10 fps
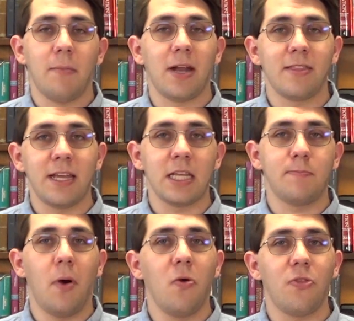But I think it's
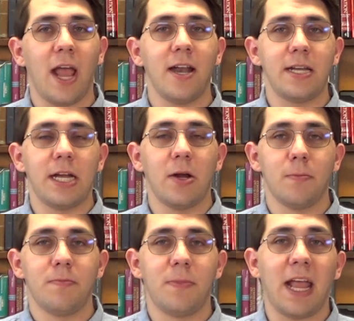both and here.
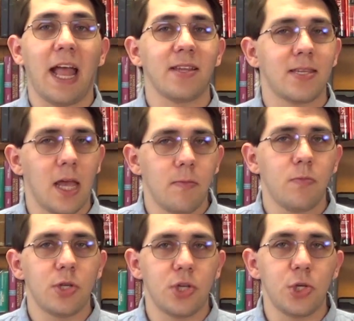They had
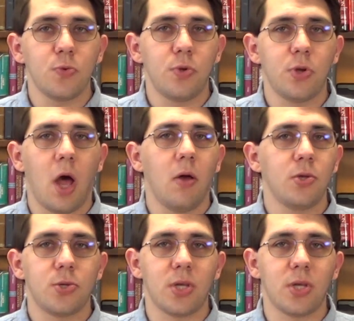some residual knowledge,